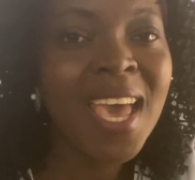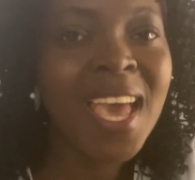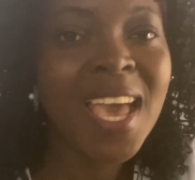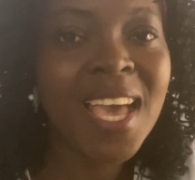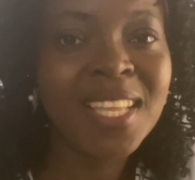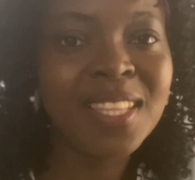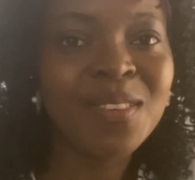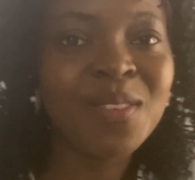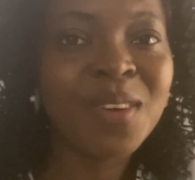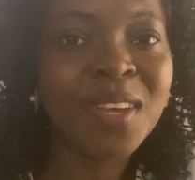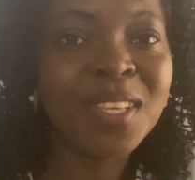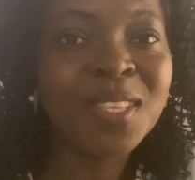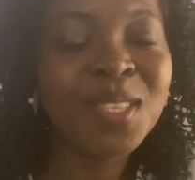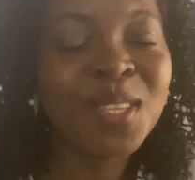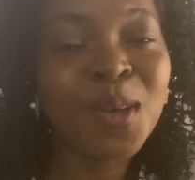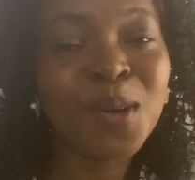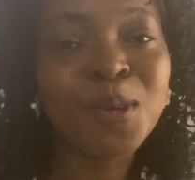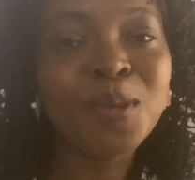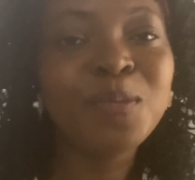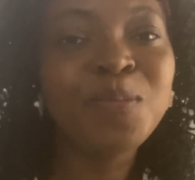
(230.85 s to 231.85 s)
Anyway,
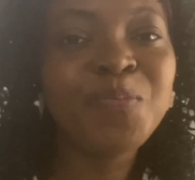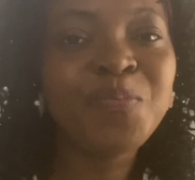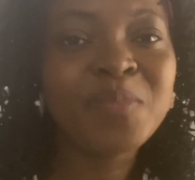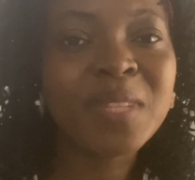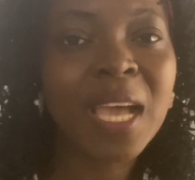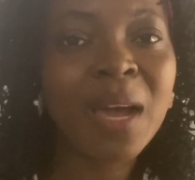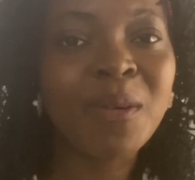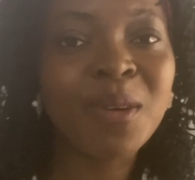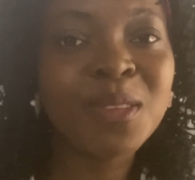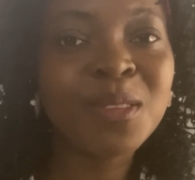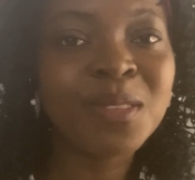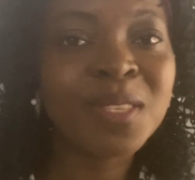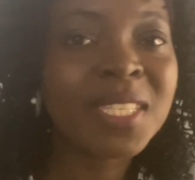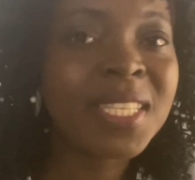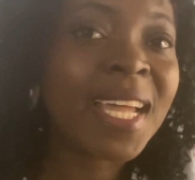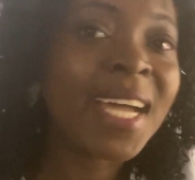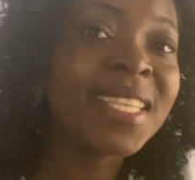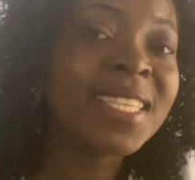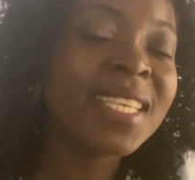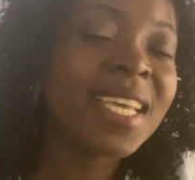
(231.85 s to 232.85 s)
so I want to
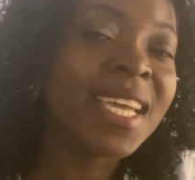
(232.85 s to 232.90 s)
start